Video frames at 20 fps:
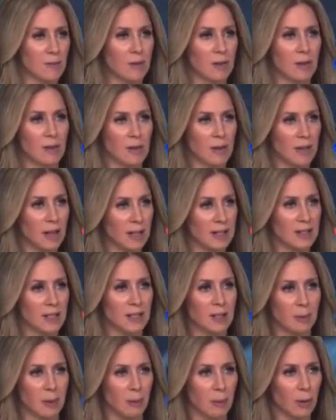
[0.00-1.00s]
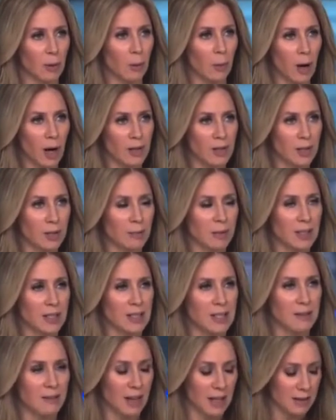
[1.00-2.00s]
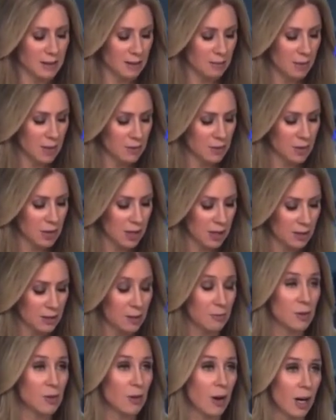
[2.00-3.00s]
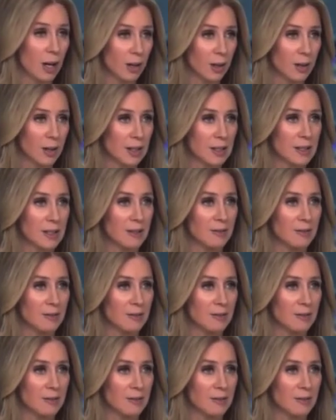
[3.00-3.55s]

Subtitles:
What are the next things people are watching? Because they've had some strong earnings.